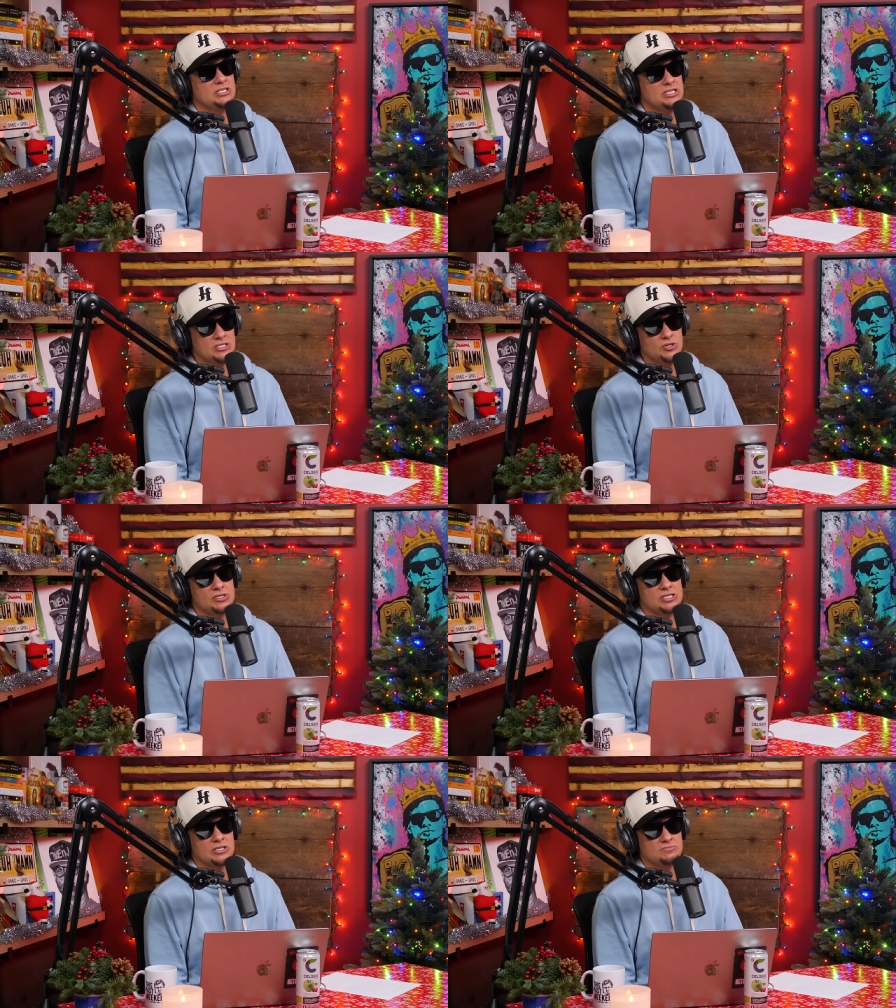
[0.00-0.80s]
It's
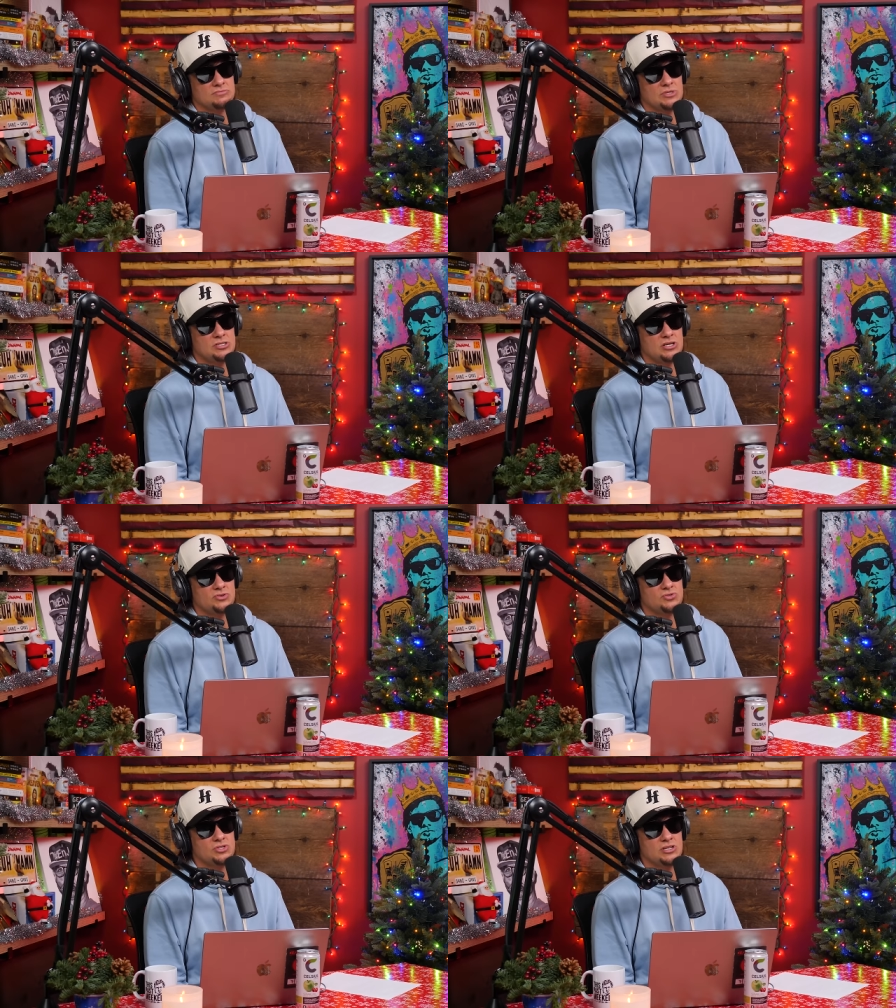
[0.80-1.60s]
interesting. It's an
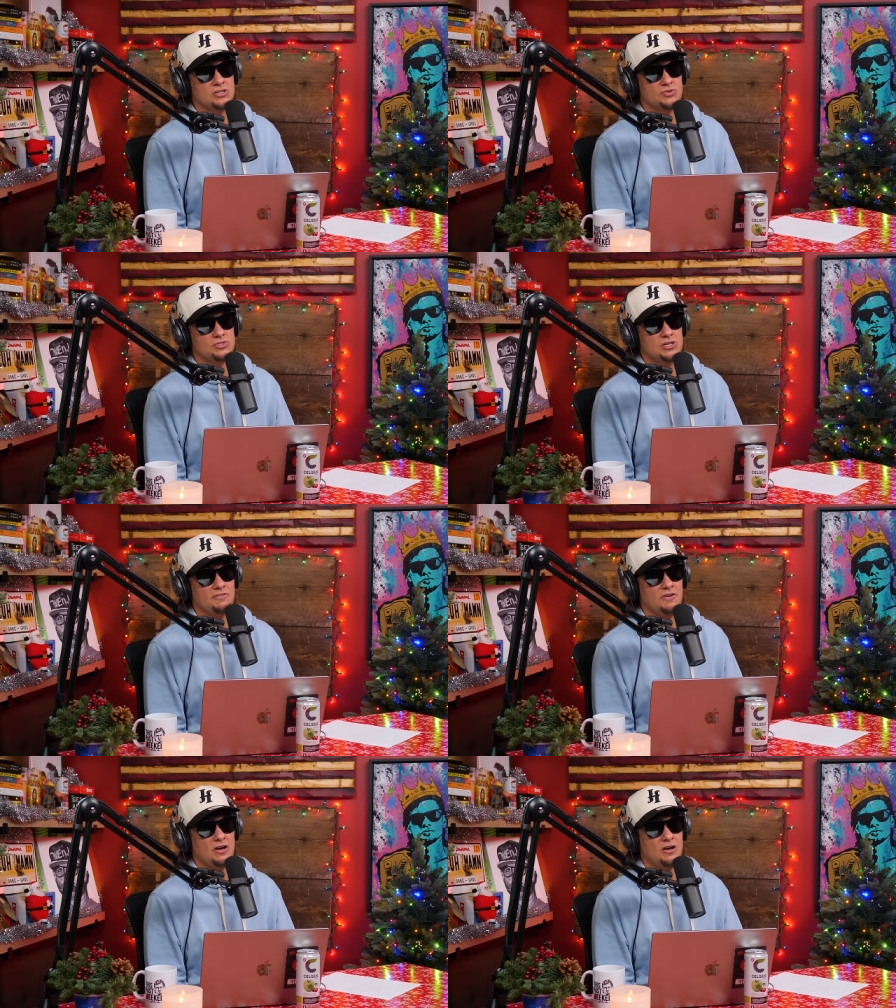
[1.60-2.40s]
interesting,
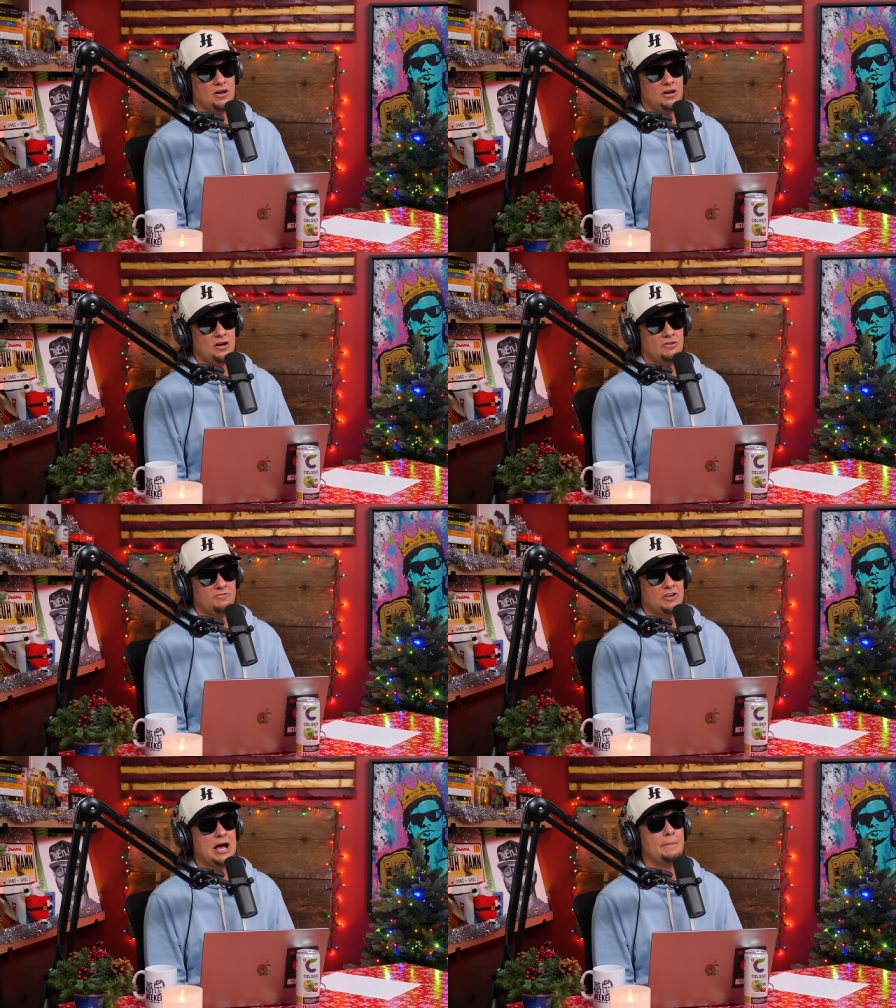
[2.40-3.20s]
interesting uh,
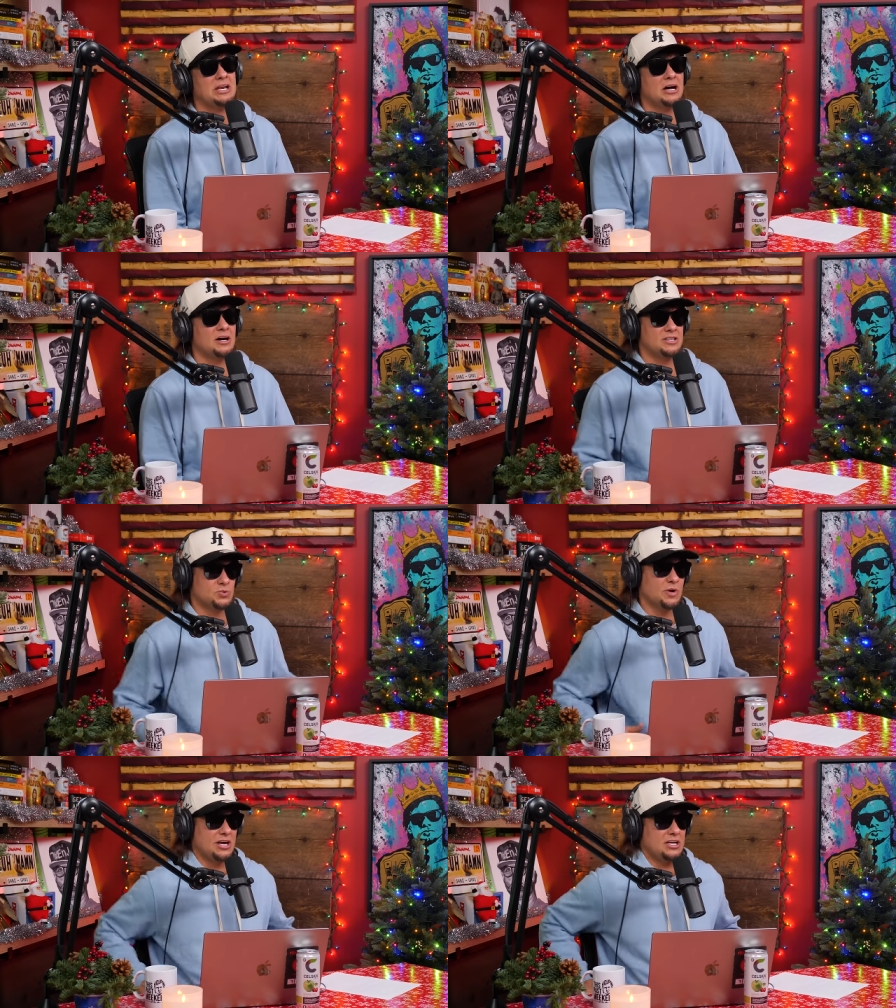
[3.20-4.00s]
phenomenon,
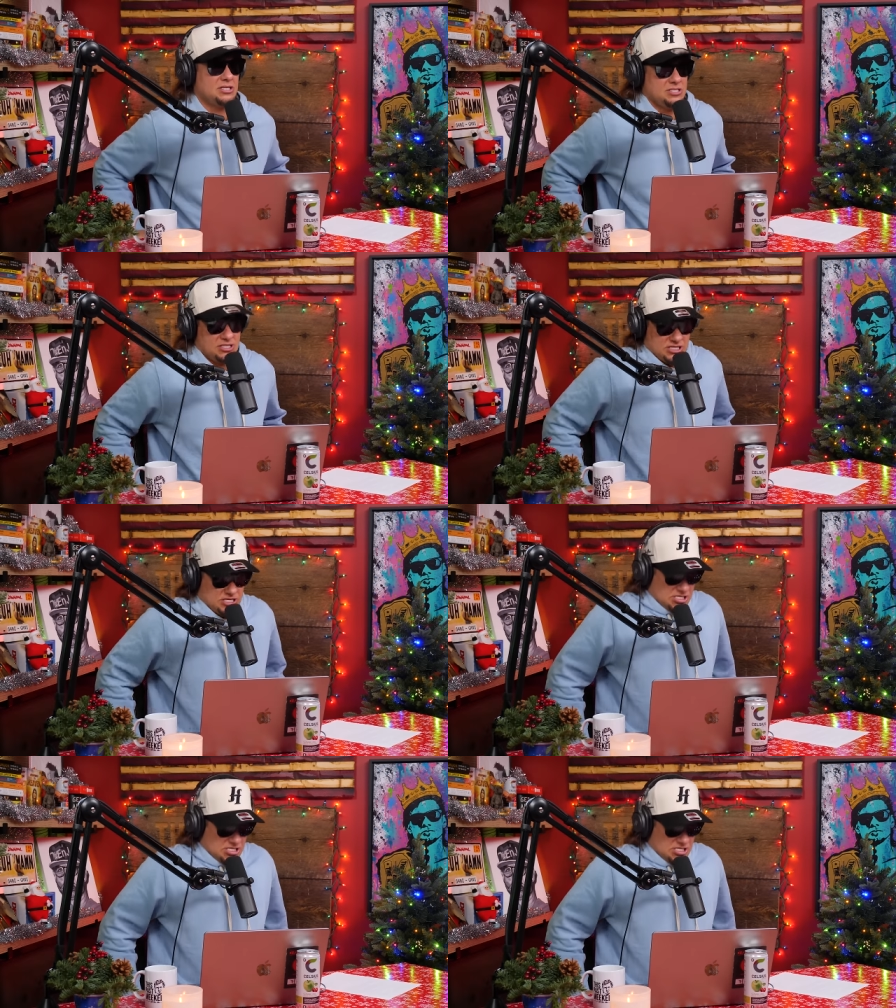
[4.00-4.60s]
is what it is.